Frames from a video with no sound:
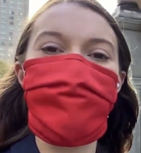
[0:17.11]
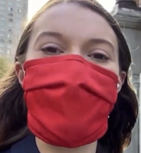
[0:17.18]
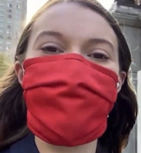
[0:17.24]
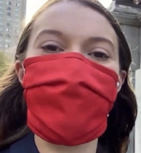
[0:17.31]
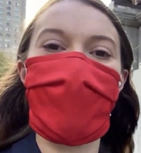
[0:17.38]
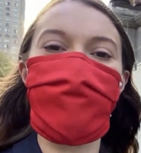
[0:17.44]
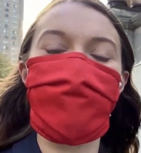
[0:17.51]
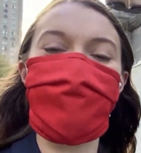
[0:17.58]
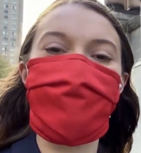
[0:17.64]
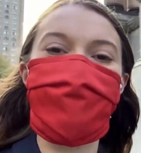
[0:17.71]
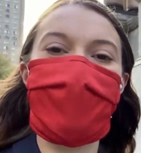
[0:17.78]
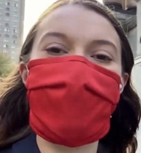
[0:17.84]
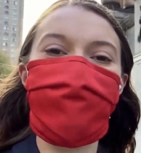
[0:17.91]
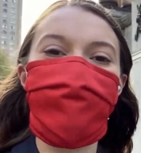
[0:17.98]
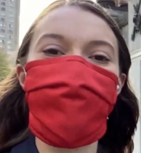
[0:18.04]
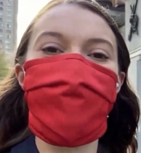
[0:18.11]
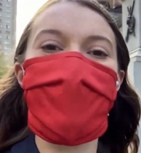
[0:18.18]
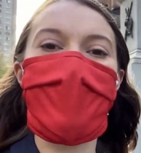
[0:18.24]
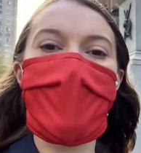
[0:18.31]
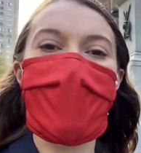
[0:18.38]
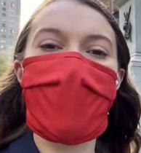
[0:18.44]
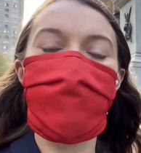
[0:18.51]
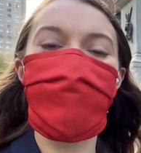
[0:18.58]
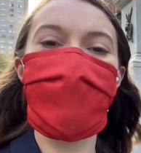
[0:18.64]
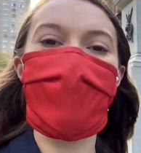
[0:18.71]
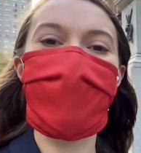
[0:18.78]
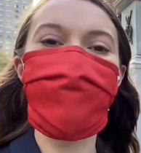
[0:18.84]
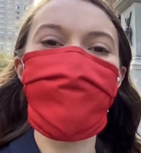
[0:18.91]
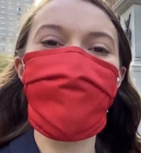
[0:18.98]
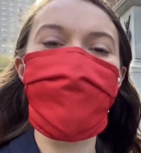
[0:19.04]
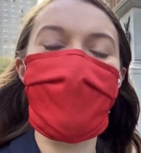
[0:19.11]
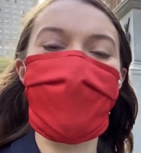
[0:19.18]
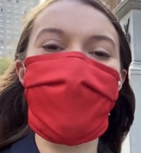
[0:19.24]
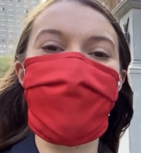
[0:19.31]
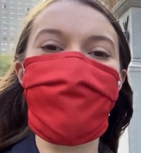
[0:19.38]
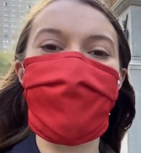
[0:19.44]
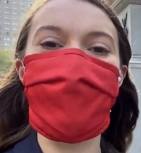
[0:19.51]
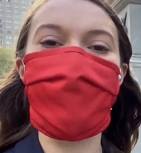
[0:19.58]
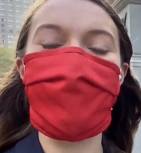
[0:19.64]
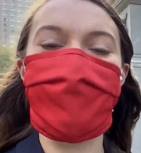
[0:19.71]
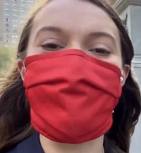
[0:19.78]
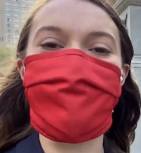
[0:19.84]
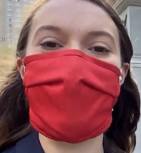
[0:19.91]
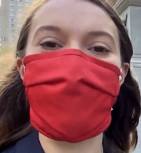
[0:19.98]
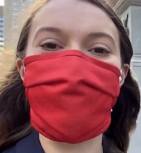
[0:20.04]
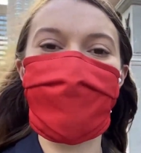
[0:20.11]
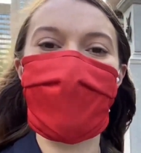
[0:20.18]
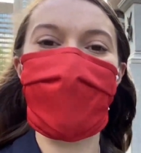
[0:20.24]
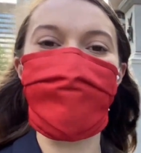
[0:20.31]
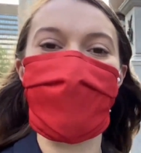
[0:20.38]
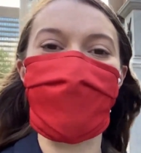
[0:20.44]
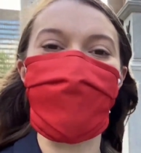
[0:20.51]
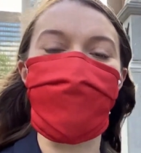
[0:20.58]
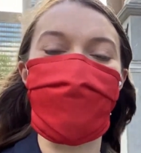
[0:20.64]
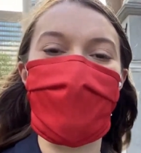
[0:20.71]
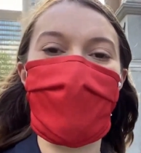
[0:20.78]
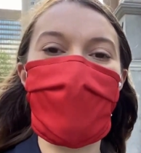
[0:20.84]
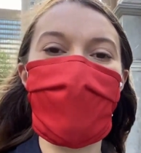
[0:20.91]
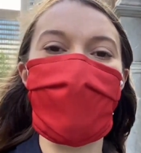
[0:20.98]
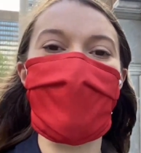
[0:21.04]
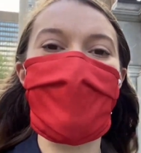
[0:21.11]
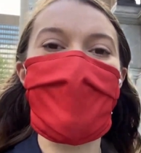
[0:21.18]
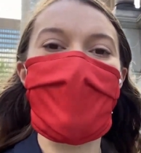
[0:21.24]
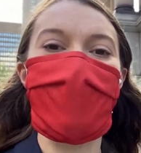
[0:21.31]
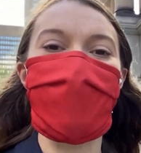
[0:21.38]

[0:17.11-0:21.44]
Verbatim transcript: Macdonald statue at Place du Canada in downtown Montreal.